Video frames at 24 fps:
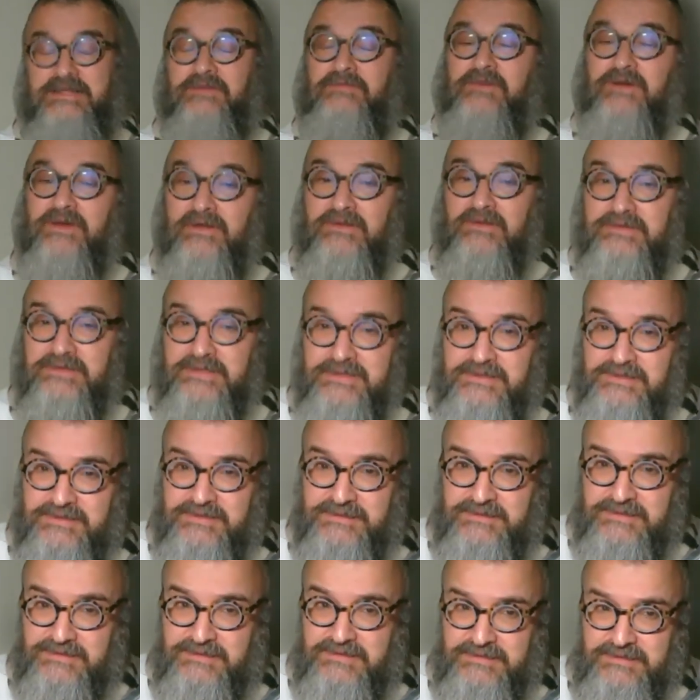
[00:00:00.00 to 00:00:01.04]

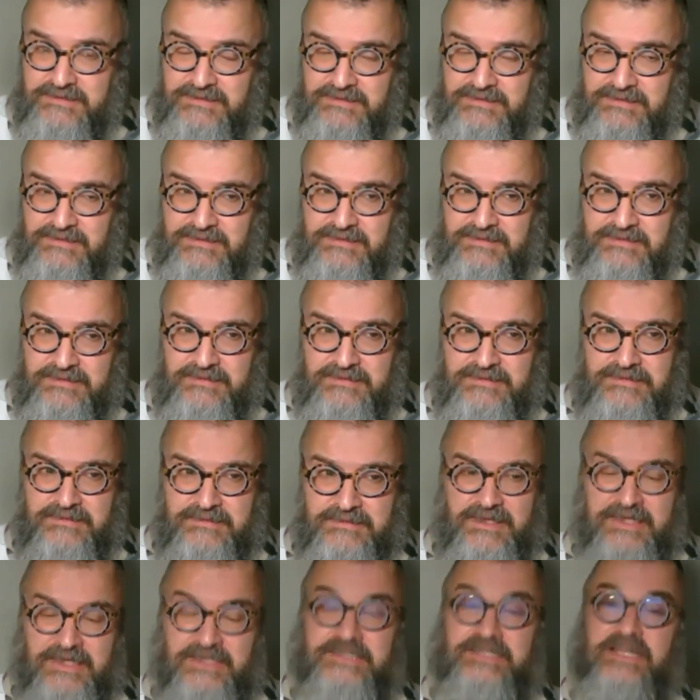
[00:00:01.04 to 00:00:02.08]
difficulties,
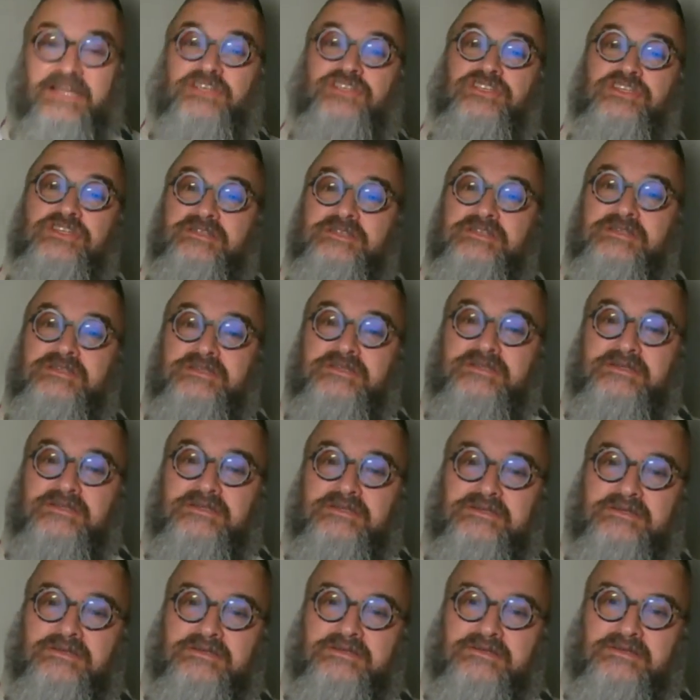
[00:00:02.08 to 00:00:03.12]
addictions,
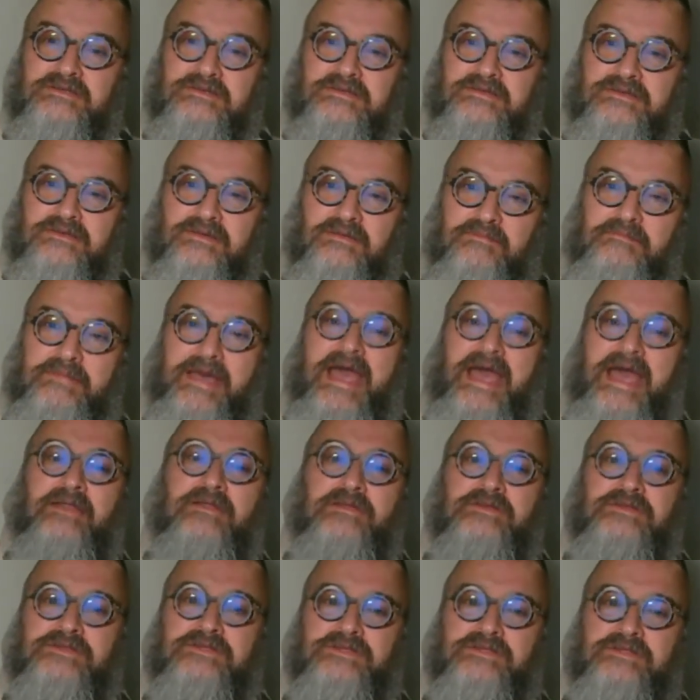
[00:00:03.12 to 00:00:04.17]

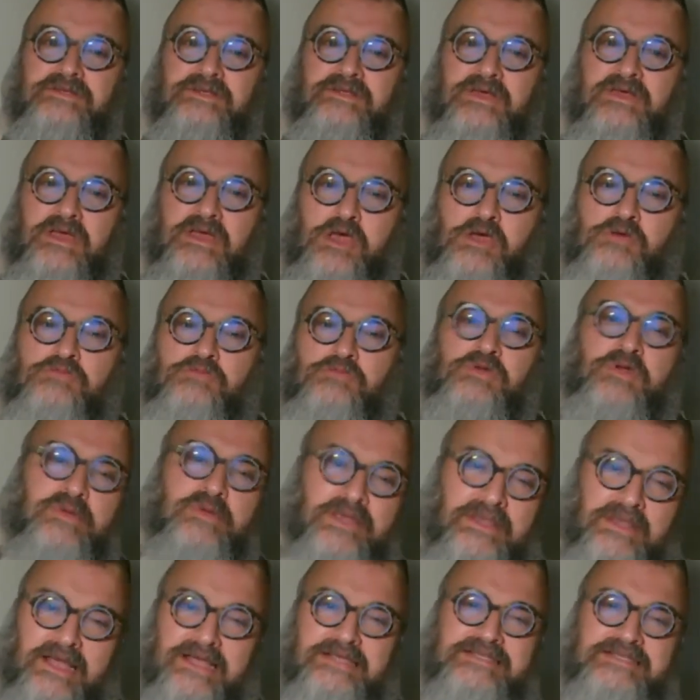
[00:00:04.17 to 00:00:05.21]
battles. We
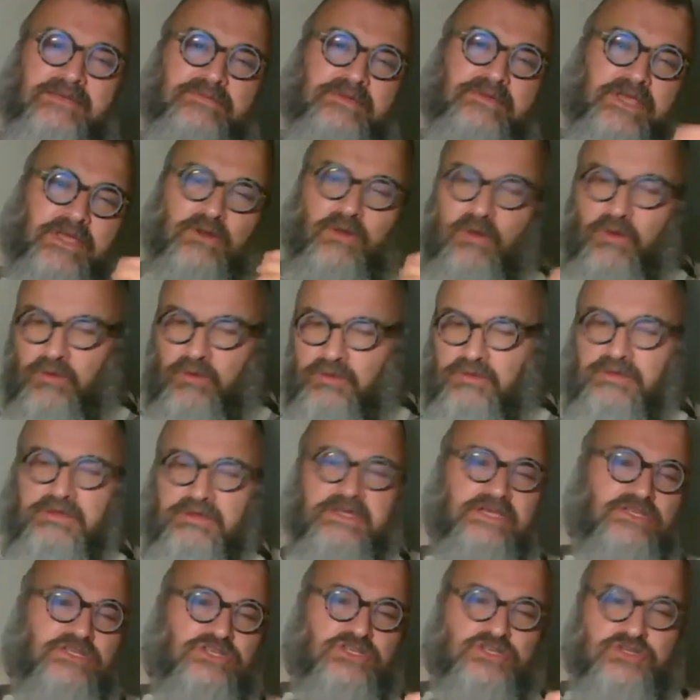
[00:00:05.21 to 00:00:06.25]
realize that we can
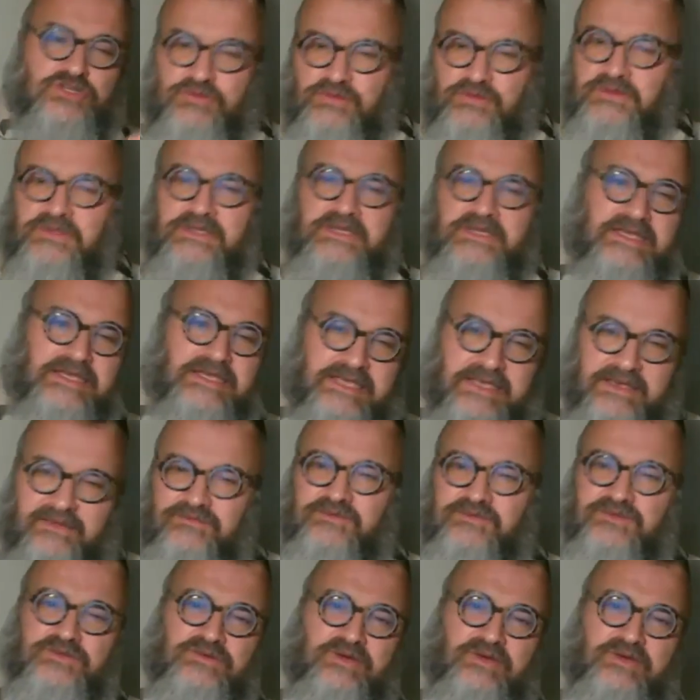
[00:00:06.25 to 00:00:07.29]
only truly give